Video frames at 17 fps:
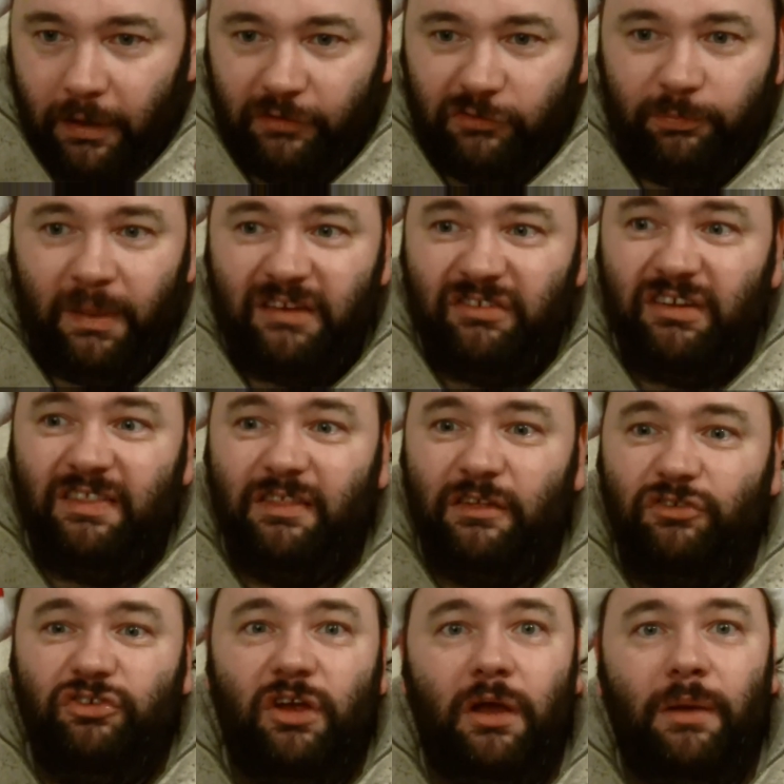Especially the
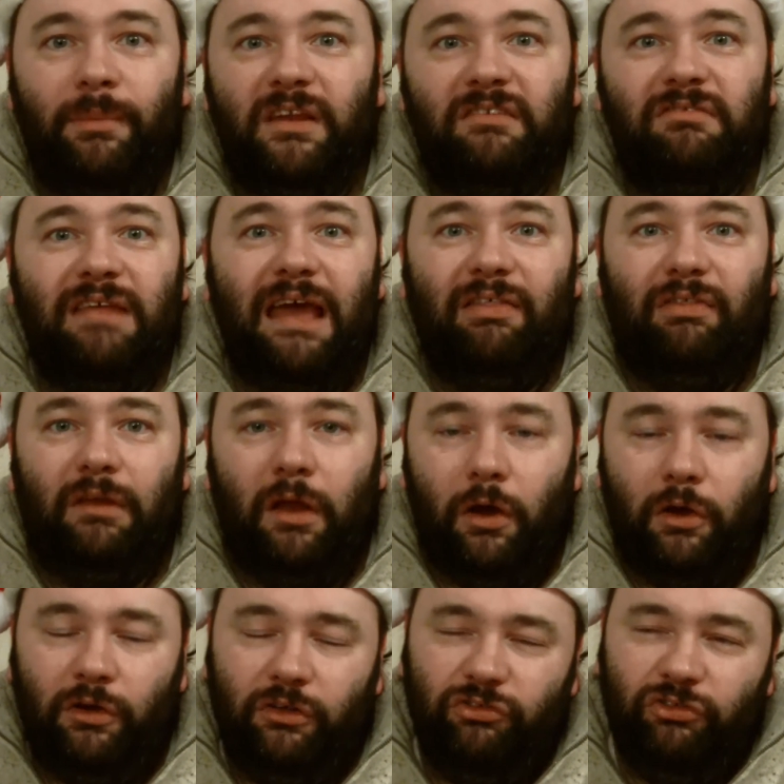German death
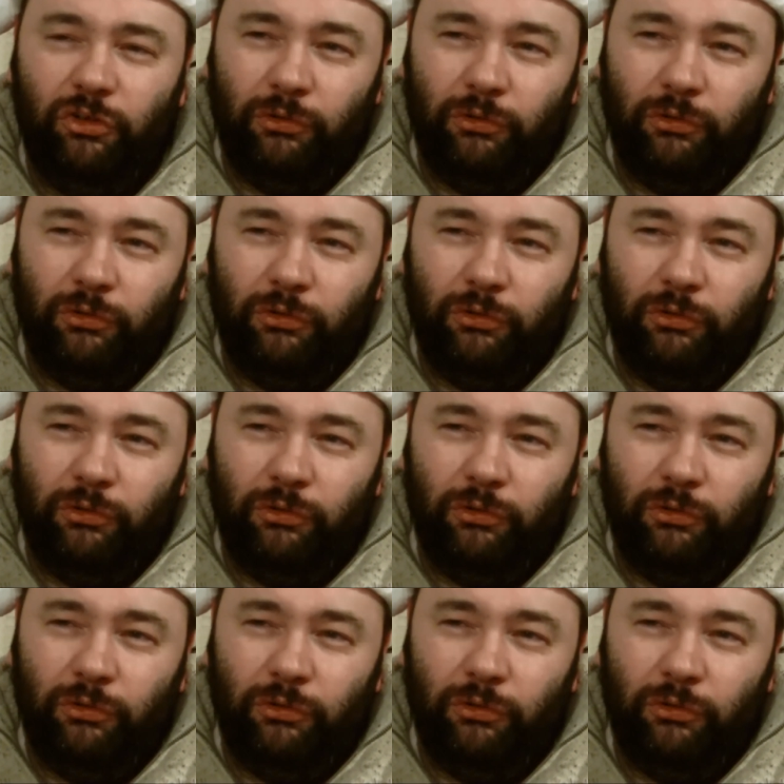lagers,